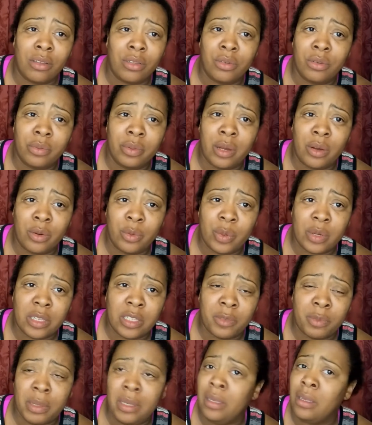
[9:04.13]
You the only one to
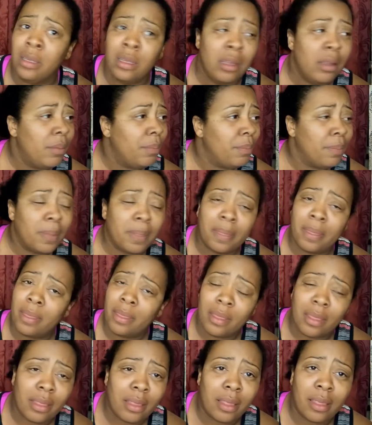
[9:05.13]
speak.
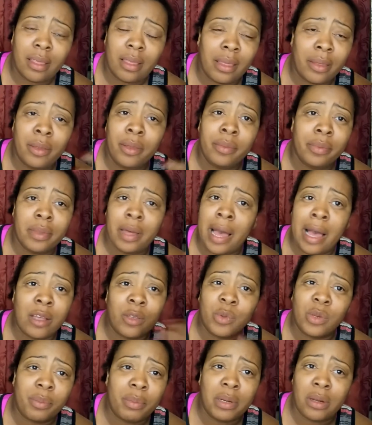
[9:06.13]
The house
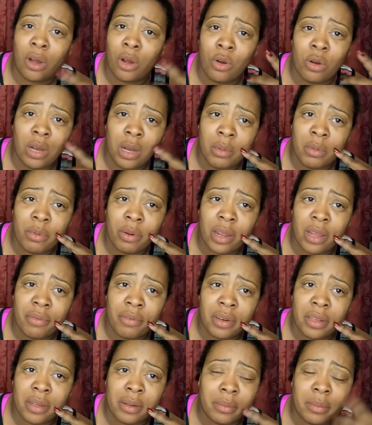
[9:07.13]
would have been a whole upgrade for
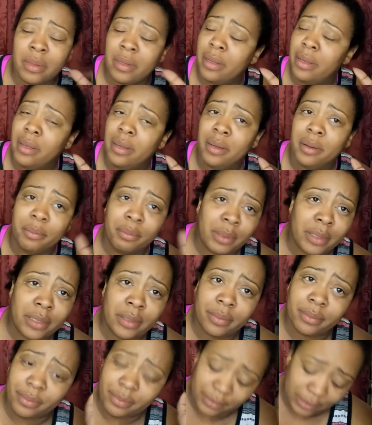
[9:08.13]
them.
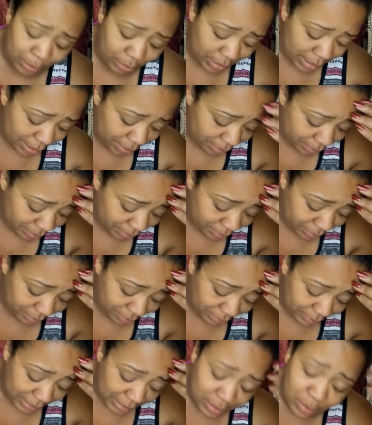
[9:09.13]
But, okay,
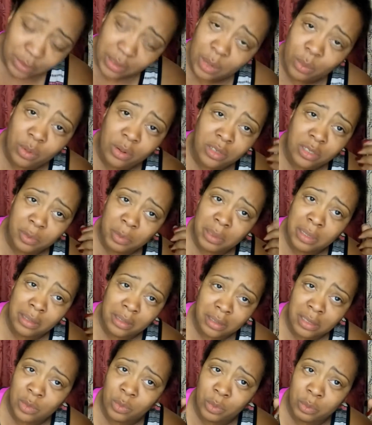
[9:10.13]
that's what they want us to believe,
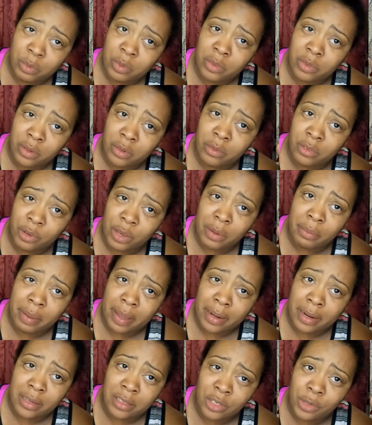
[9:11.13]
that this woman was going to try to
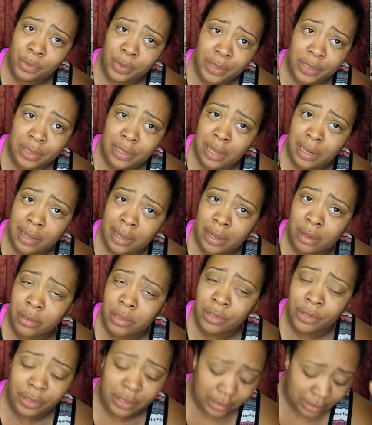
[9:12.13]
buy that $2 million house.
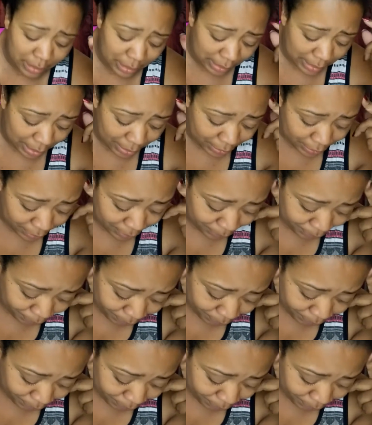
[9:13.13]
Girl, get the hell out of here.